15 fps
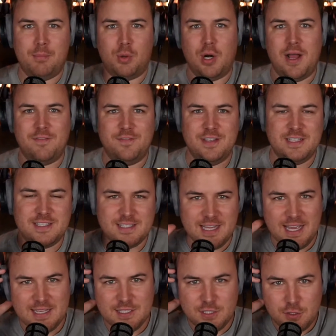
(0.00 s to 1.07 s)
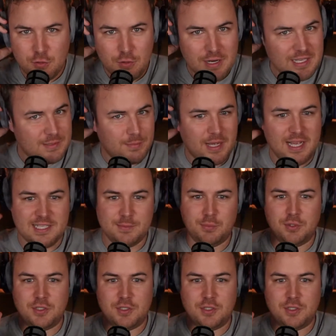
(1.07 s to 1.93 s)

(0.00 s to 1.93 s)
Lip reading: profits as soon as possible.